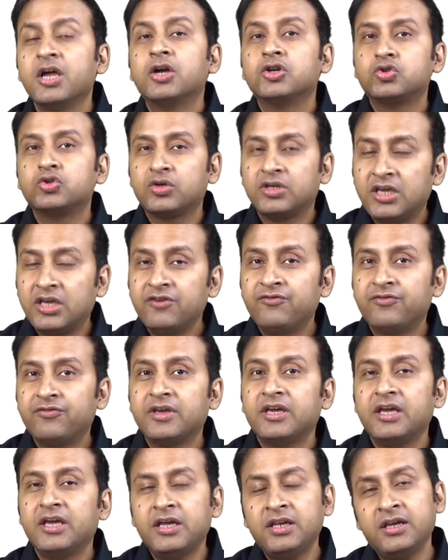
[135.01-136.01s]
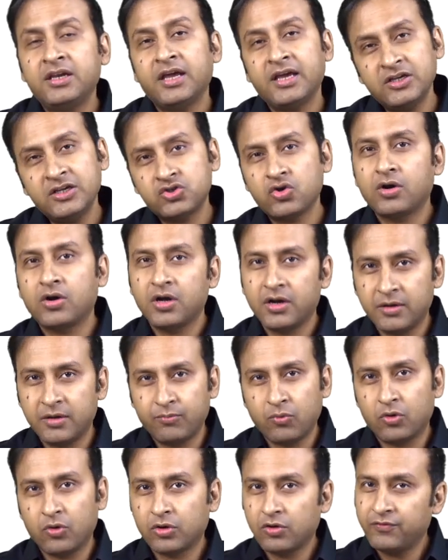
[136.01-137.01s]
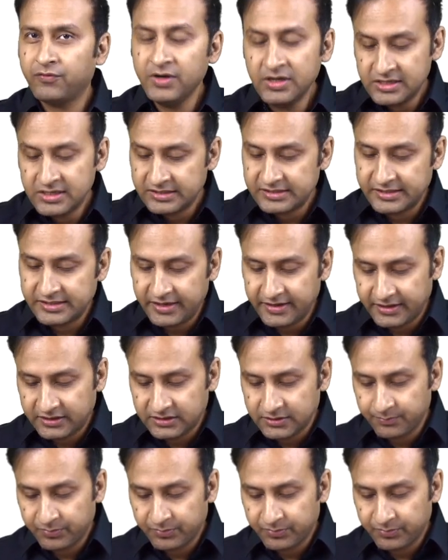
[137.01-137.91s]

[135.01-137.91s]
to give in his or her report of a CA rectum.